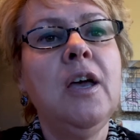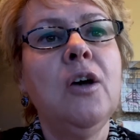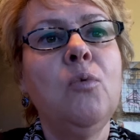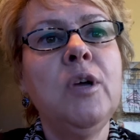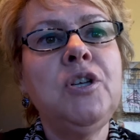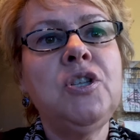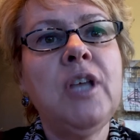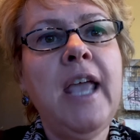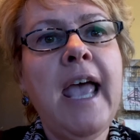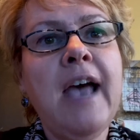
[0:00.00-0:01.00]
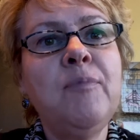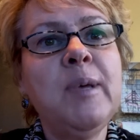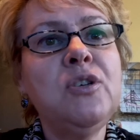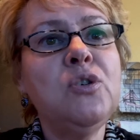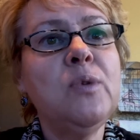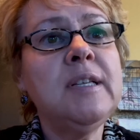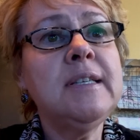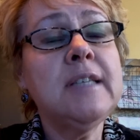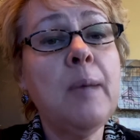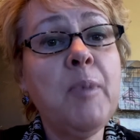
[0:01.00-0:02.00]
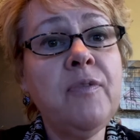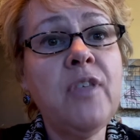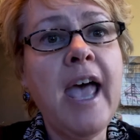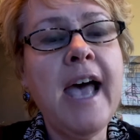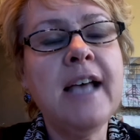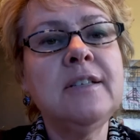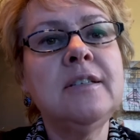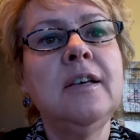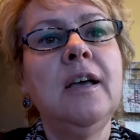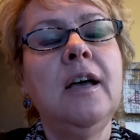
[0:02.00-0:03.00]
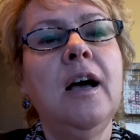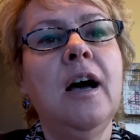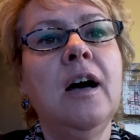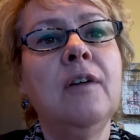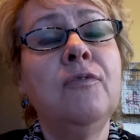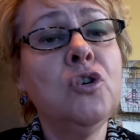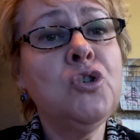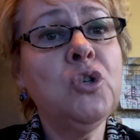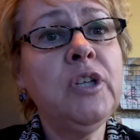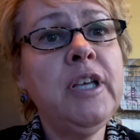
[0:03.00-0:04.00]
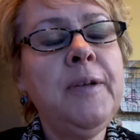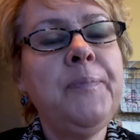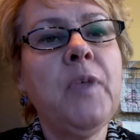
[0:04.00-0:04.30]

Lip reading: which they have been doing some of that virtually,